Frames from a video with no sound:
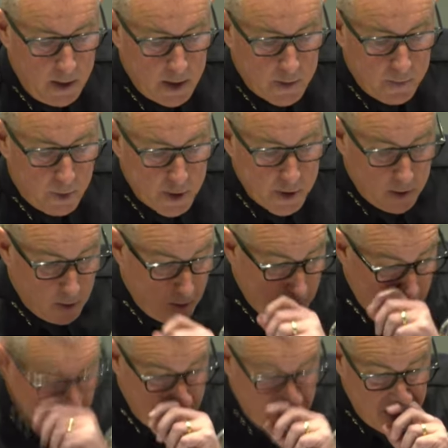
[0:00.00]
A dispersal
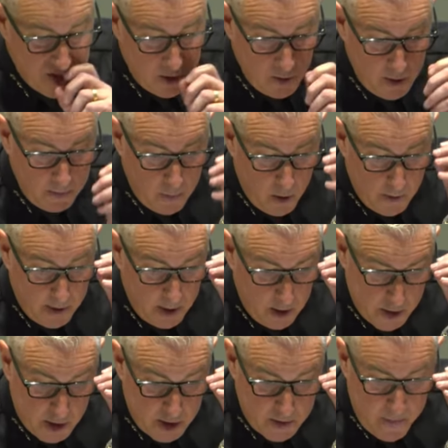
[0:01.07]
order was issued in both
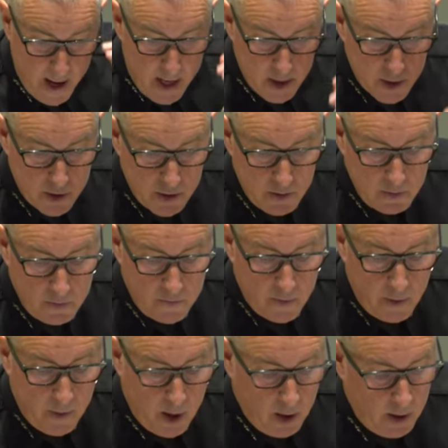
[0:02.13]
English and Spanish
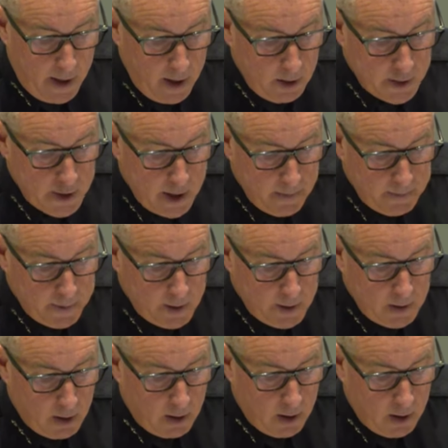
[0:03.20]
from our airship,